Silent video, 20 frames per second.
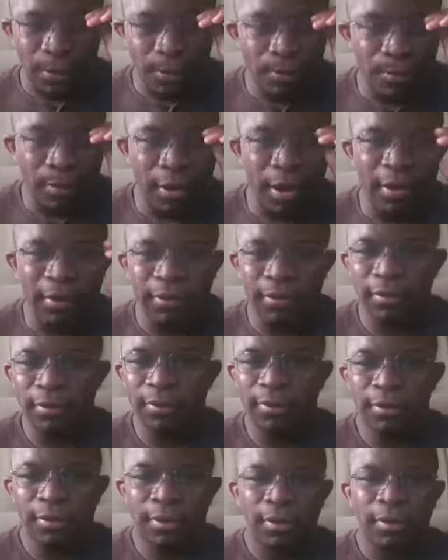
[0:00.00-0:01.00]
but
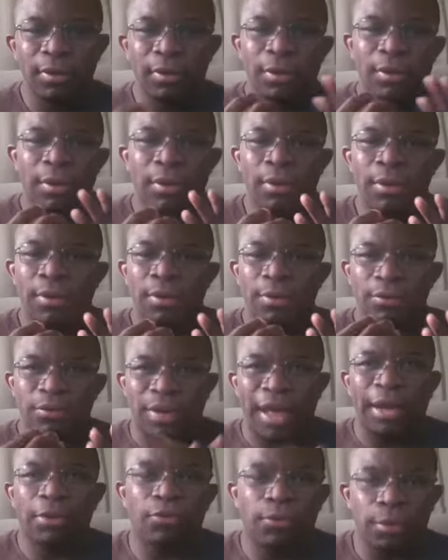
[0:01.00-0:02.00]

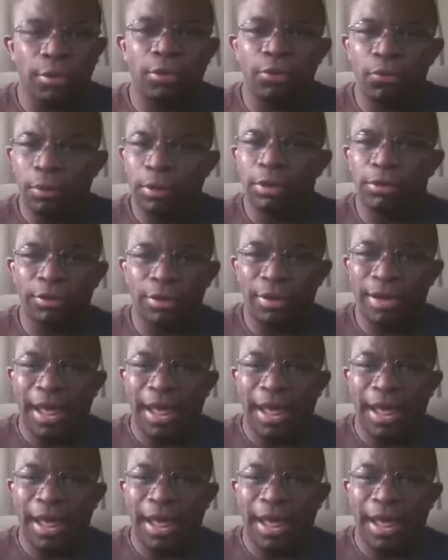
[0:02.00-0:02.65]
that's one of the reasons.